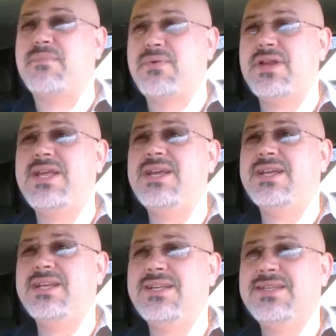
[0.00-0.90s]
pretty
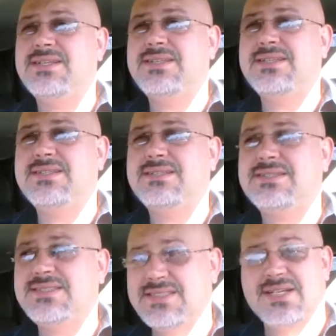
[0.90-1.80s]

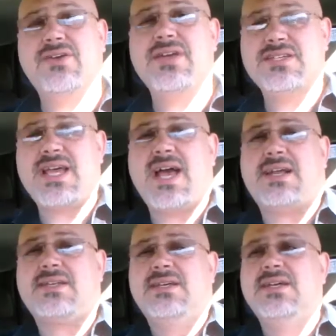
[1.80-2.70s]
serious act.